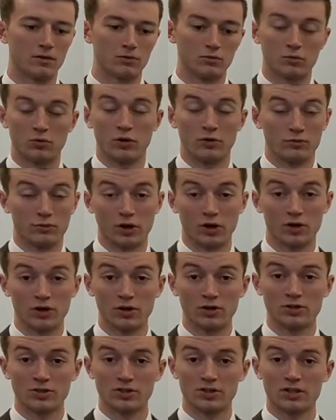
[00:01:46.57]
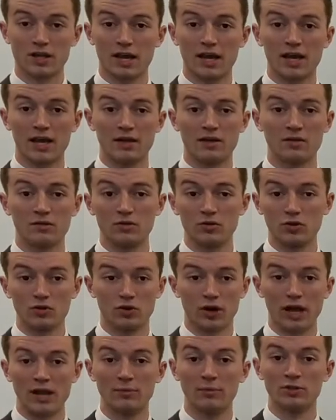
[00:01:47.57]
rehearsed, and
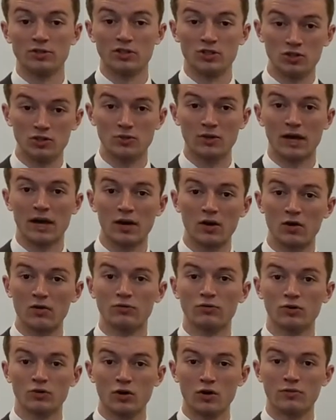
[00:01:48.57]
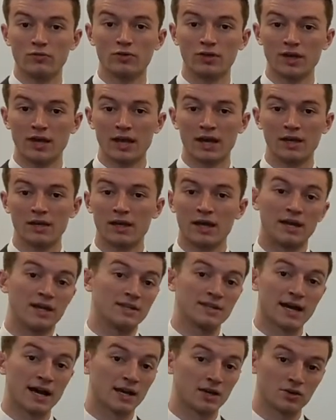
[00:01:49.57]
you're able to do that over and over again, and
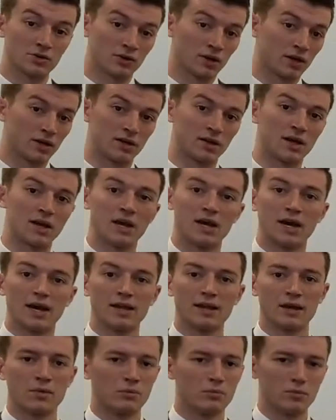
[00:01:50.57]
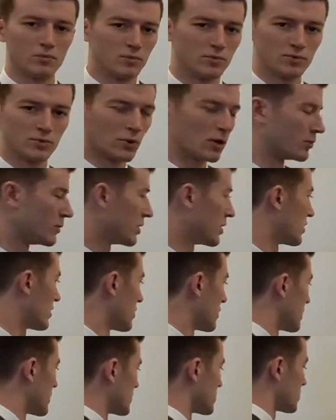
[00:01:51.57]
it's accurate, and that's what we
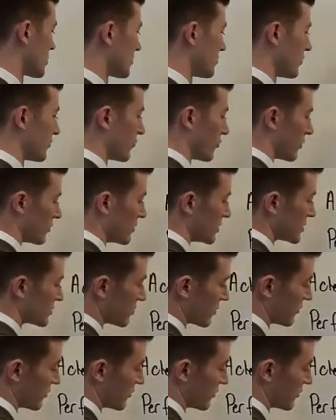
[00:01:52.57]
consider performance.